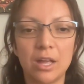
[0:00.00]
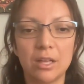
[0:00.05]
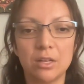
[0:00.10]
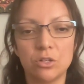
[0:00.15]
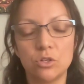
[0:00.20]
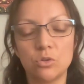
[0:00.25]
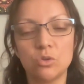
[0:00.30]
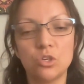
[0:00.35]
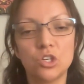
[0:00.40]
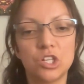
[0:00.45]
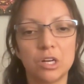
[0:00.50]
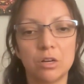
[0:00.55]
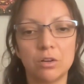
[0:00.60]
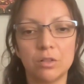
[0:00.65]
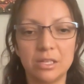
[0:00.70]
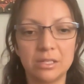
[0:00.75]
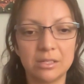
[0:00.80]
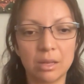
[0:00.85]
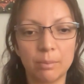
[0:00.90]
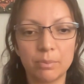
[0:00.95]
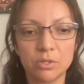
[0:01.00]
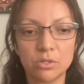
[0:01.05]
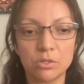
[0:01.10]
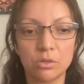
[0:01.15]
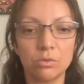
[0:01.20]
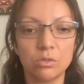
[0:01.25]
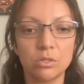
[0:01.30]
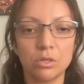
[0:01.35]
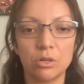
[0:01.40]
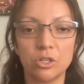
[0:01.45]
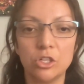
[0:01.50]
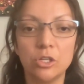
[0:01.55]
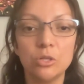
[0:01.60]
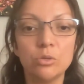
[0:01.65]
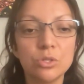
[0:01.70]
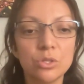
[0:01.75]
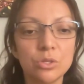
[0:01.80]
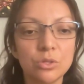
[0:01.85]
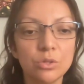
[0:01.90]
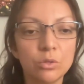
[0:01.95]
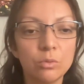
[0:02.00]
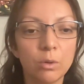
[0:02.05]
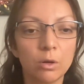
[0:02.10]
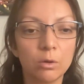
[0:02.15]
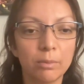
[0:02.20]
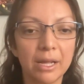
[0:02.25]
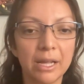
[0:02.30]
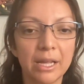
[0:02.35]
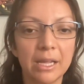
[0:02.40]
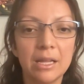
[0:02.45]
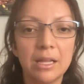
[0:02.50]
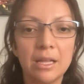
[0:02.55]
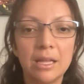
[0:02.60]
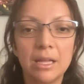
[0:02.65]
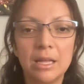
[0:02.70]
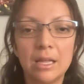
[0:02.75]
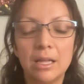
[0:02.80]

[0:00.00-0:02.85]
I do share these episodes on YouTube, on my